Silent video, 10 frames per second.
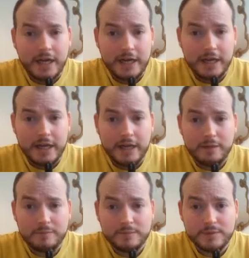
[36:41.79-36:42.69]

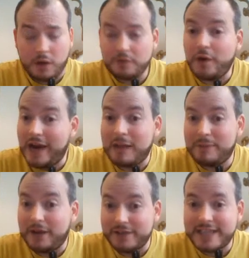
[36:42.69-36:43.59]
So I was very happy
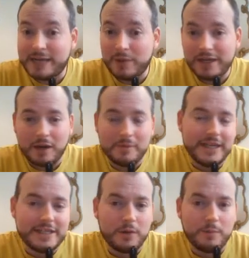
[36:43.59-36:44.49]
how this game went. I mean,
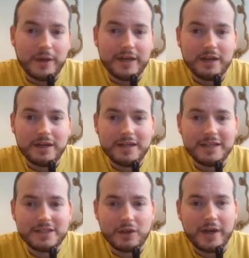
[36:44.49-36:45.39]
there's no point
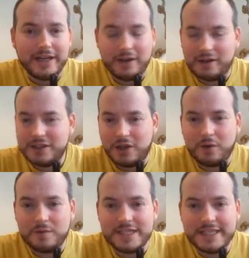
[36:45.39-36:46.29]
denying that, you know,
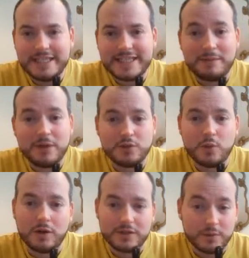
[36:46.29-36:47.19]
obviously this game goes
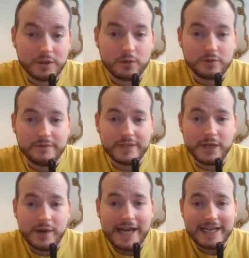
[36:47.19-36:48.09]
well, because I wouldn't have called the
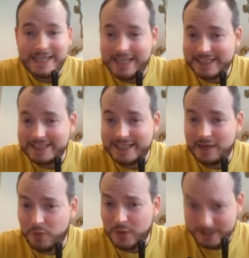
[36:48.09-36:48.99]
video Agony and Ecstasy
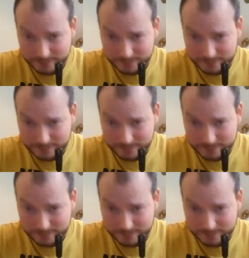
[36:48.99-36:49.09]
otherwise.